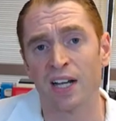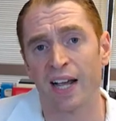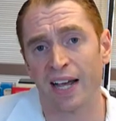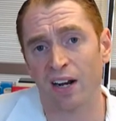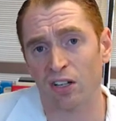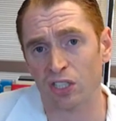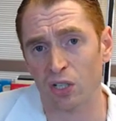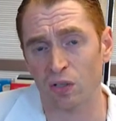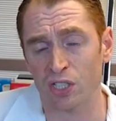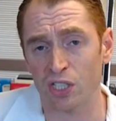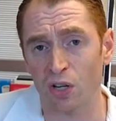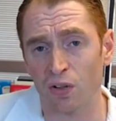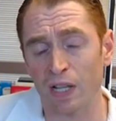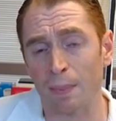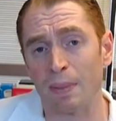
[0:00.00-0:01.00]
and also it's
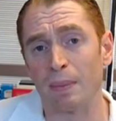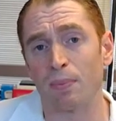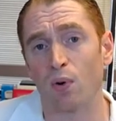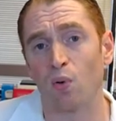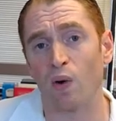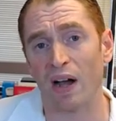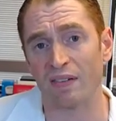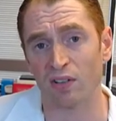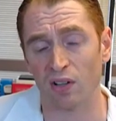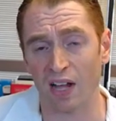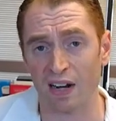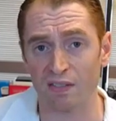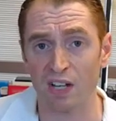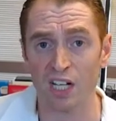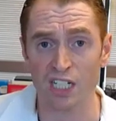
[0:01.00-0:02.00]
known that people who have a lot
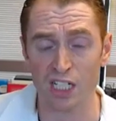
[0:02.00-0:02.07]
lot of